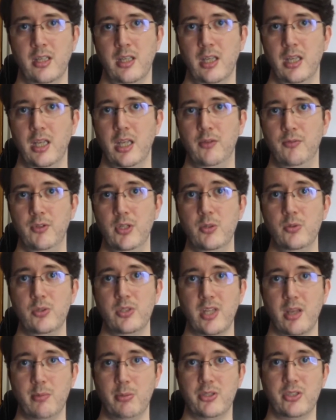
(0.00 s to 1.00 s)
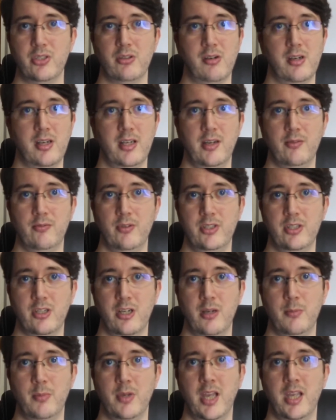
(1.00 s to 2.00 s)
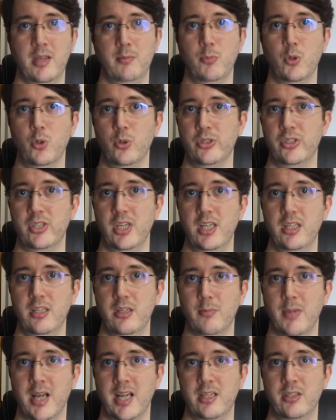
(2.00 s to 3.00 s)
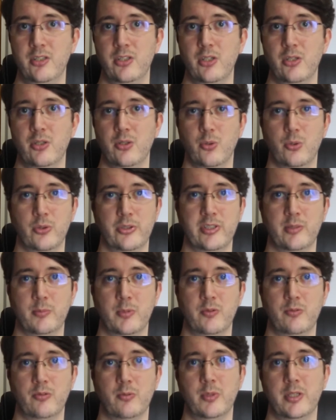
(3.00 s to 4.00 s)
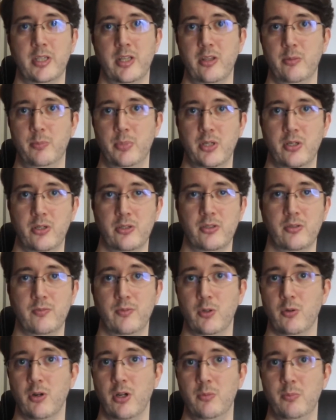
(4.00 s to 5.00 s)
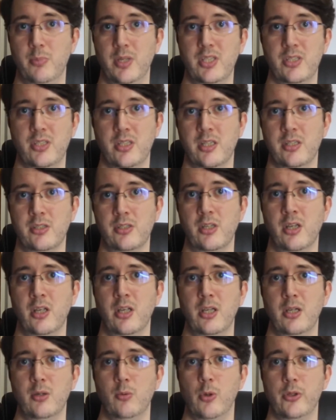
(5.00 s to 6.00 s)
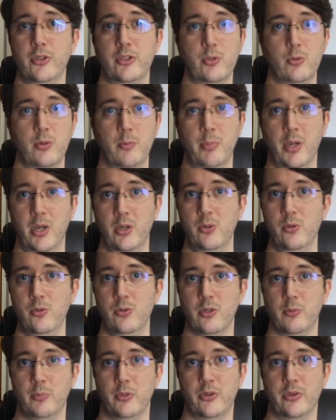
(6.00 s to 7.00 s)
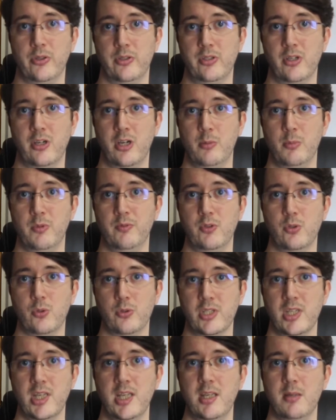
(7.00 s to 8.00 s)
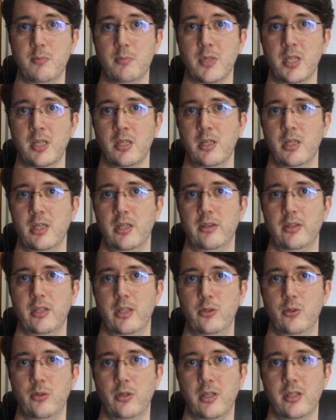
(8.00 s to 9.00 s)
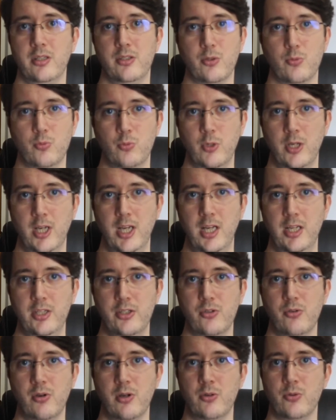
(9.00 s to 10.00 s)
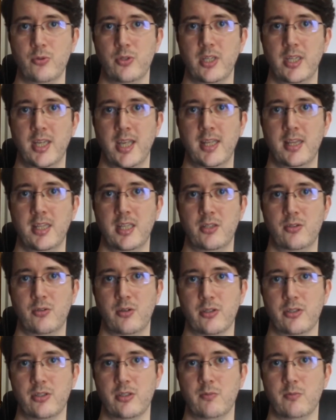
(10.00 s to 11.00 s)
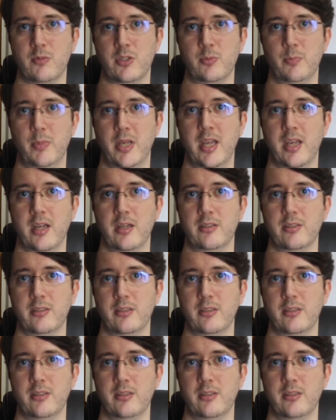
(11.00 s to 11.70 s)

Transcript: If you step aside every time a more senior manager or someone from another part of your own business wants to impose upon the time of your team, then you're going to really struggle to gain their trust and respect.